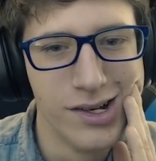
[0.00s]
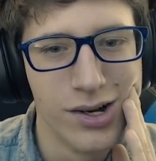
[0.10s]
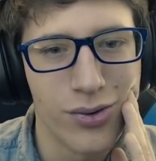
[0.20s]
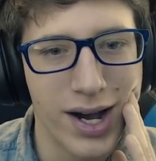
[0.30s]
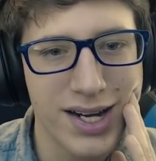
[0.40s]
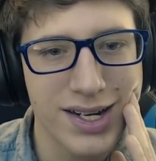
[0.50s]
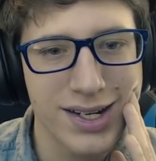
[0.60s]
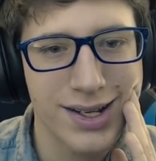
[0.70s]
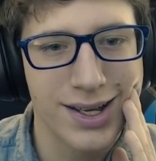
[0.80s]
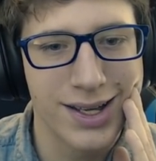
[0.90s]
Why
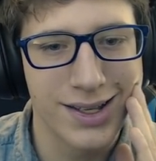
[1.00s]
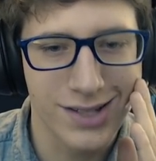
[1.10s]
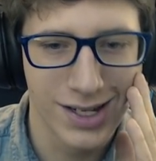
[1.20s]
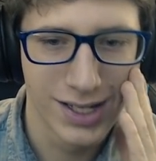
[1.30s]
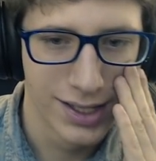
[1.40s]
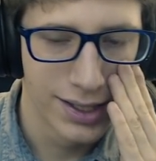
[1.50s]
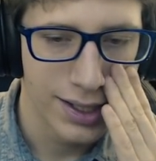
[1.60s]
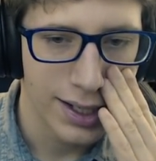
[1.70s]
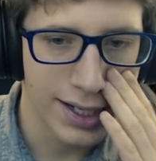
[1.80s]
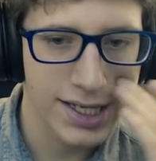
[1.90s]
did it...
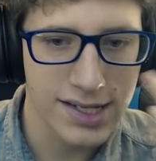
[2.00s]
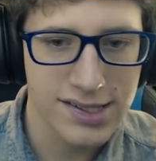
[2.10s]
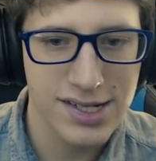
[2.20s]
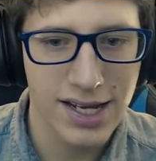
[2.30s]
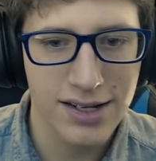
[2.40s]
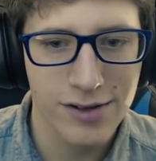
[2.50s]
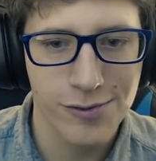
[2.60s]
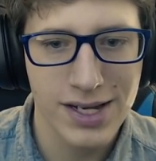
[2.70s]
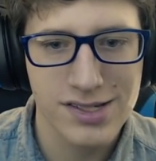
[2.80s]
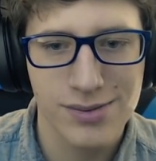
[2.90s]
I guess negative
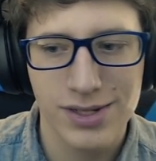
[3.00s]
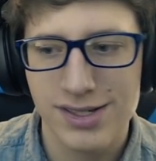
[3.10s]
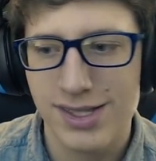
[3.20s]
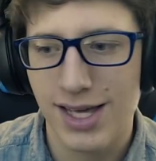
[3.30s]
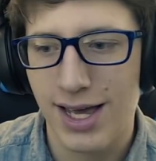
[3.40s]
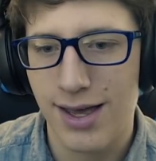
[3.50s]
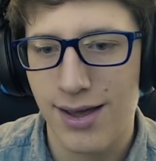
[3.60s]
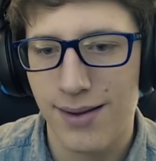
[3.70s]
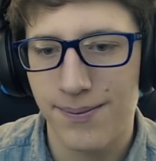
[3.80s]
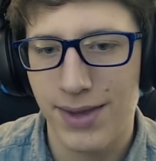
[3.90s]
mass means that
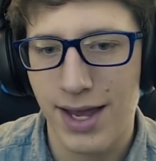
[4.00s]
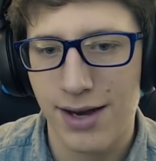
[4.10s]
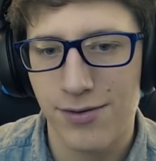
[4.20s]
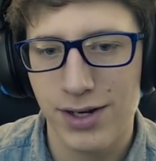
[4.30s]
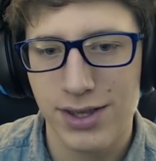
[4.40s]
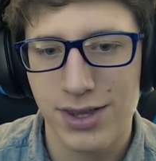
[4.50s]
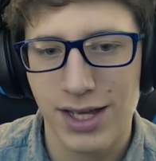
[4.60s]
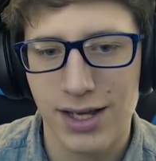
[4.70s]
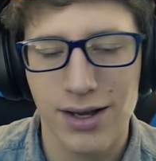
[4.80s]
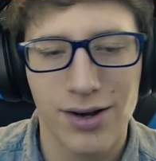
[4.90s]

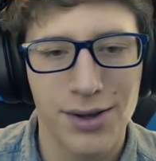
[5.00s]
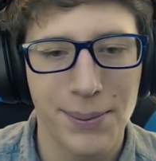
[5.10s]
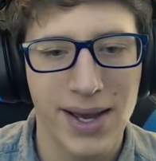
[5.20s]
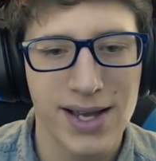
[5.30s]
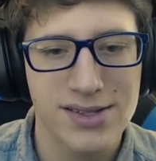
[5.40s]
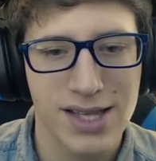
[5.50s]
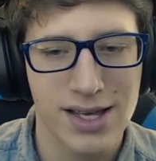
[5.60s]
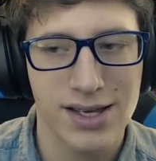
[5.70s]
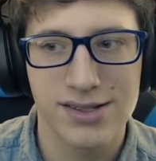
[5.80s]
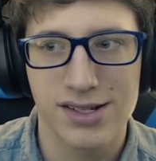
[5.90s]
everything, all the mass
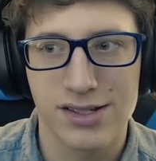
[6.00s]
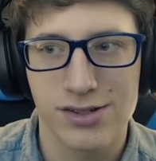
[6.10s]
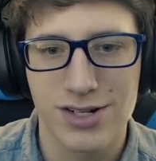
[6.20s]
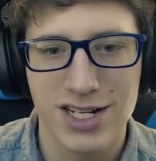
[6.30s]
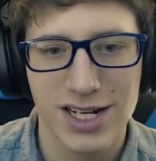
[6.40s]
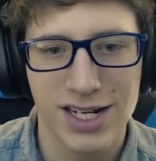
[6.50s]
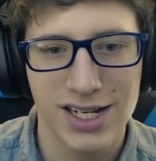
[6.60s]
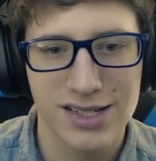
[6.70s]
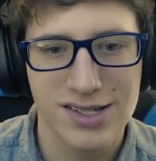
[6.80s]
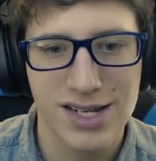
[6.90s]
that is exerted on it
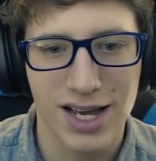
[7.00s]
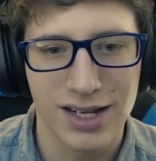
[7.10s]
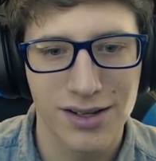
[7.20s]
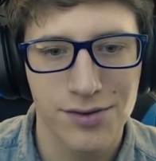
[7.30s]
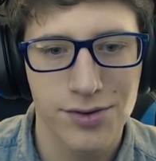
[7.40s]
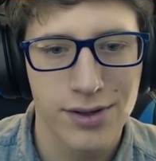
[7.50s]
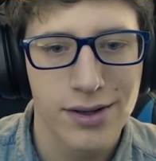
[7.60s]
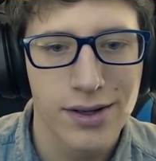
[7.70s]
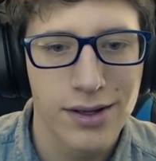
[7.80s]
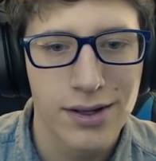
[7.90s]
is negative.
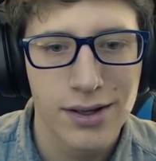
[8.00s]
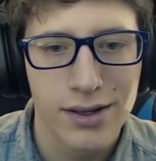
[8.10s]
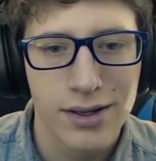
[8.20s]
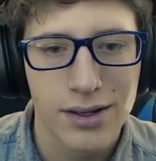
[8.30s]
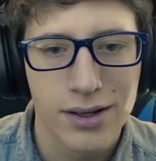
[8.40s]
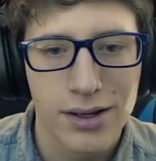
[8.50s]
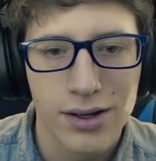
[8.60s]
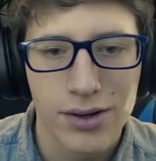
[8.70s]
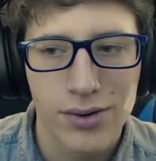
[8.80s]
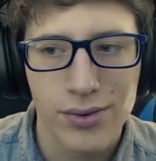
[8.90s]

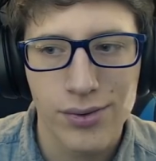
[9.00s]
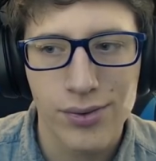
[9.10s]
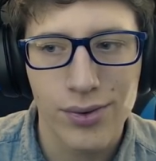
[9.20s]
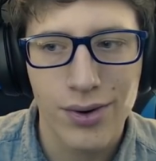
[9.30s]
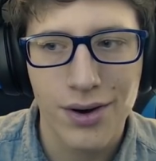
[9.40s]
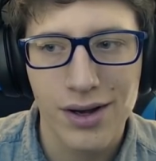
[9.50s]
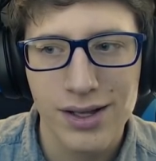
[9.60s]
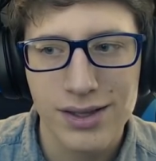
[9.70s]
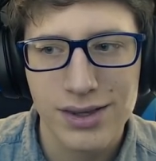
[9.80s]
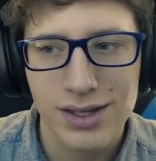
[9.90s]

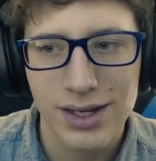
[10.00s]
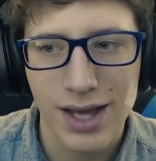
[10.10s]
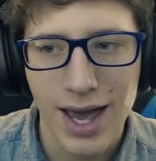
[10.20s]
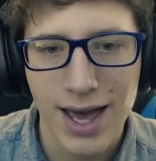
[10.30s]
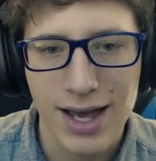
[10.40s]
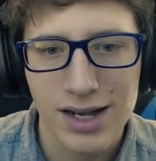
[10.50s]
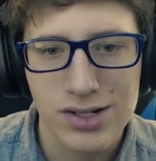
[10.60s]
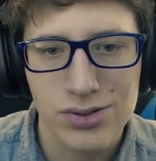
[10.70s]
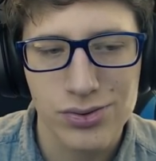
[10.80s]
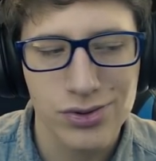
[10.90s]
What the
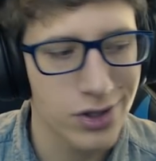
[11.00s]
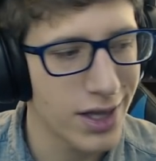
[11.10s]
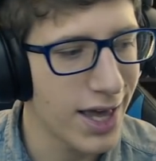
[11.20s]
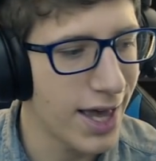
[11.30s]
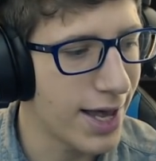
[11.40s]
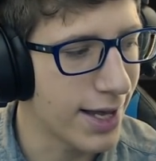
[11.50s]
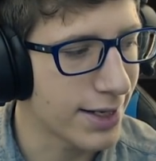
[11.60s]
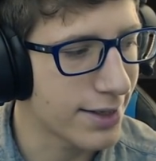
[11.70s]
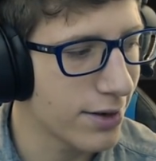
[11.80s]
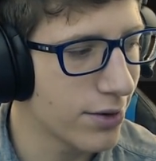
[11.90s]
actual heck?
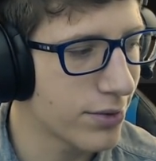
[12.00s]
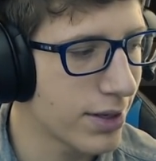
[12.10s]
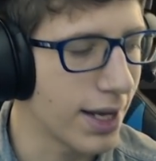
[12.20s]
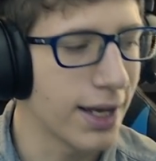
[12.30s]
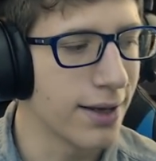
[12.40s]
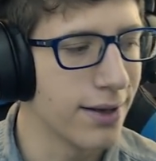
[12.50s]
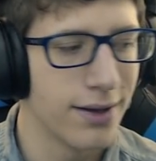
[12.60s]
Okay,